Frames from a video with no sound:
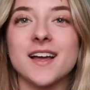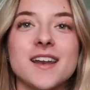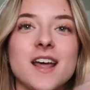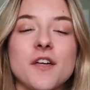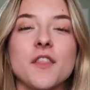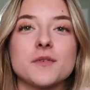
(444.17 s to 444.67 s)

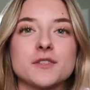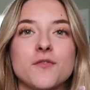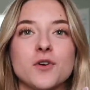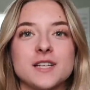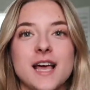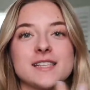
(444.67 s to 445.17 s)
again, I thought there was
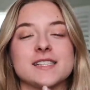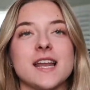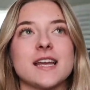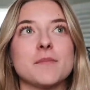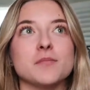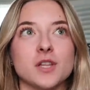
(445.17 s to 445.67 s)
four tests, and
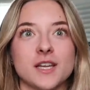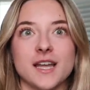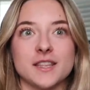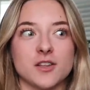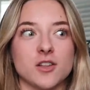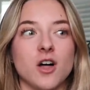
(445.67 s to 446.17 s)
I kept
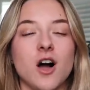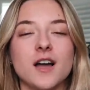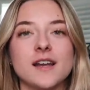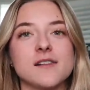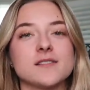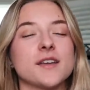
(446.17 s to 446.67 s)
looking at the
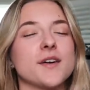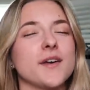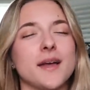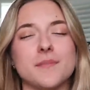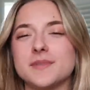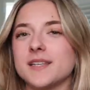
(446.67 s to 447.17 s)
clock and I was like,
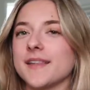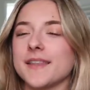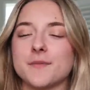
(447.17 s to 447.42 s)
okay, I'm done.